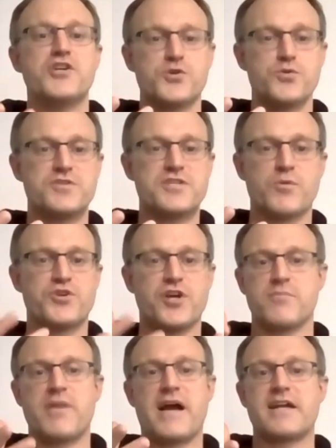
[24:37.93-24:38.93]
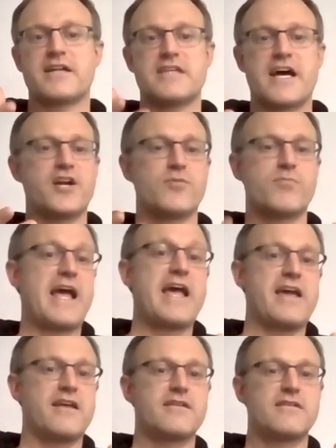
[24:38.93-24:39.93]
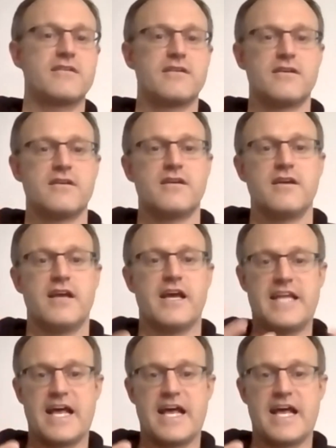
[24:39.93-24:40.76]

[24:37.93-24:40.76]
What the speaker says: shoes that were done by a designer by hand. And